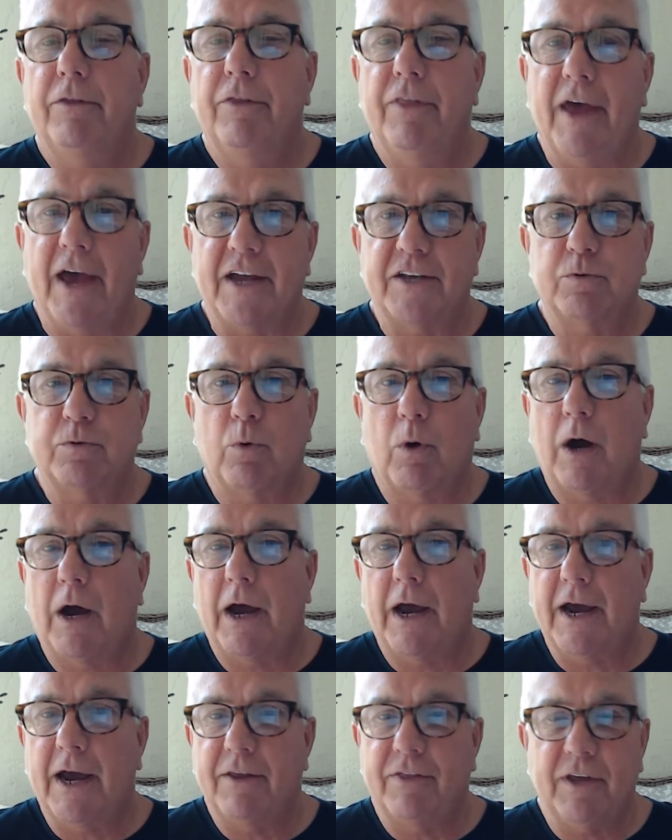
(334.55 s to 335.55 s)
That's
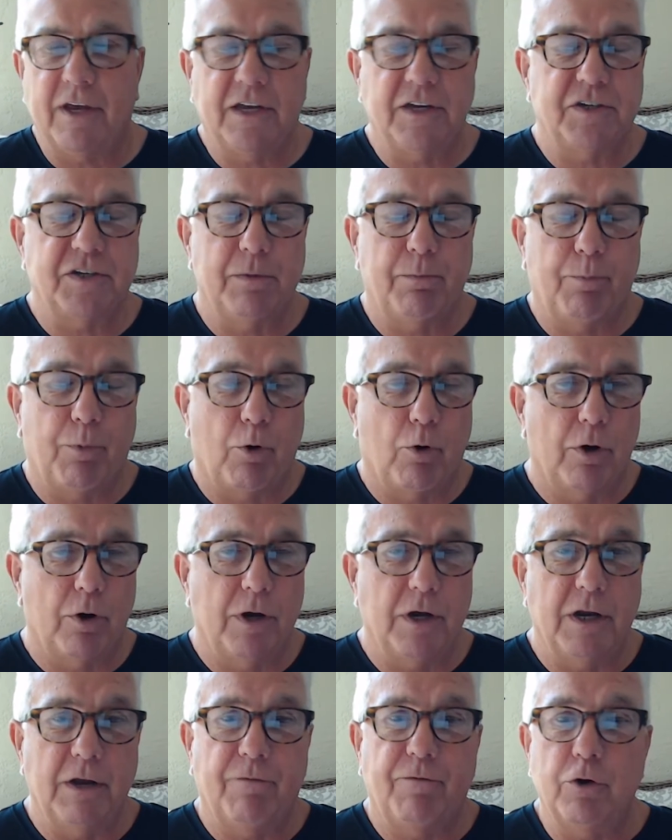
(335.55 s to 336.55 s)
why I think it's
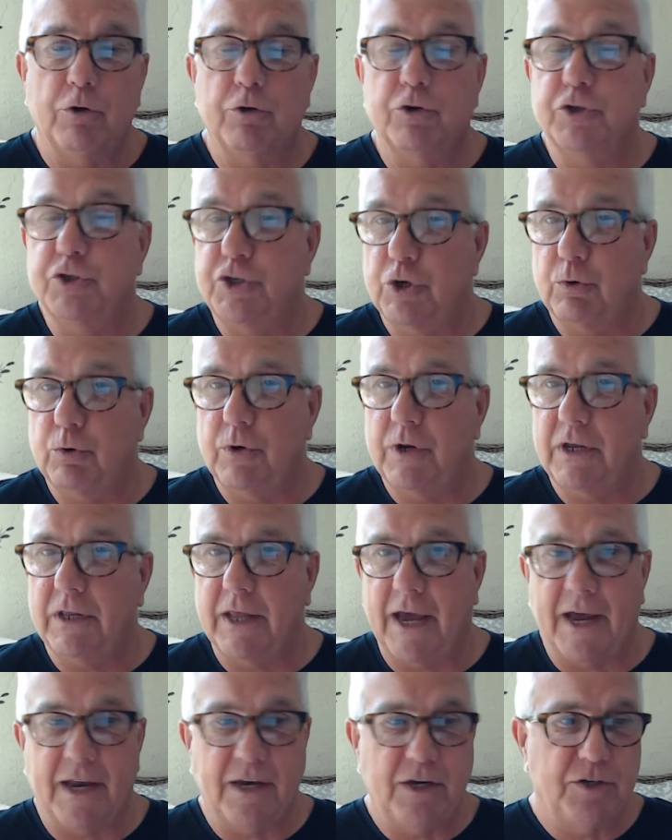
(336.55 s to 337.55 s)
important, if you're doing
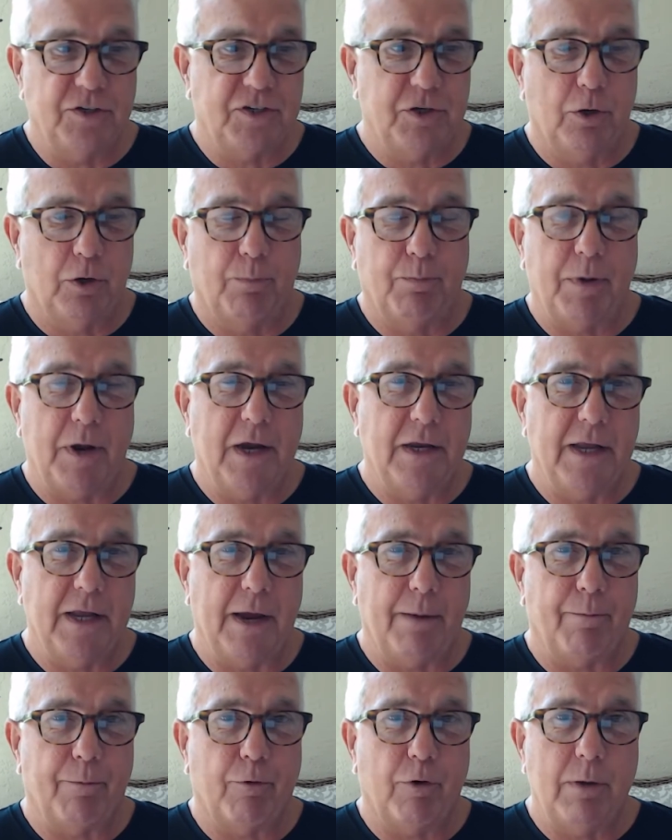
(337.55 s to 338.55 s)
that and still paying
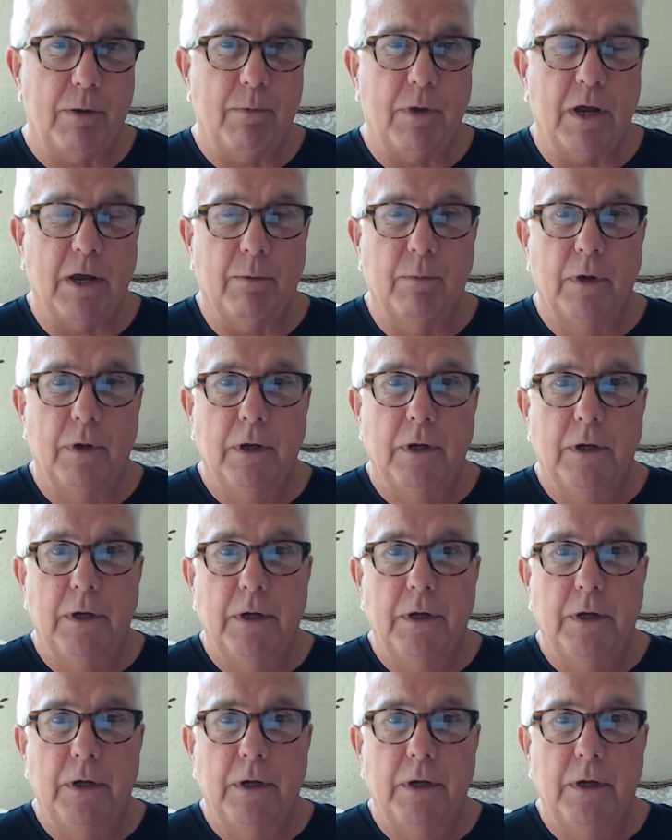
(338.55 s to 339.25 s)
that premium,